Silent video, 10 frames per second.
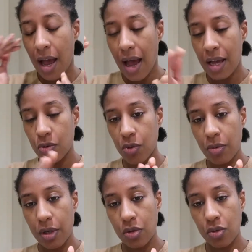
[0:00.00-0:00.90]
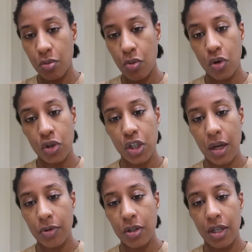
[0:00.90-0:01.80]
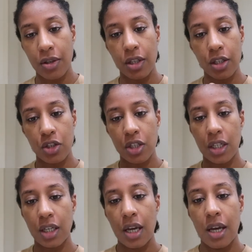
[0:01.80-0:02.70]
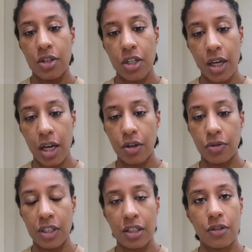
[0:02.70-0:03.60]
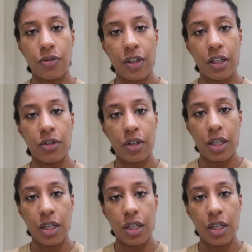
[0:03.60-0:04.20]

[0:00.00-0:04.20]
As we went through more chapters, I think she kind of didn't feel the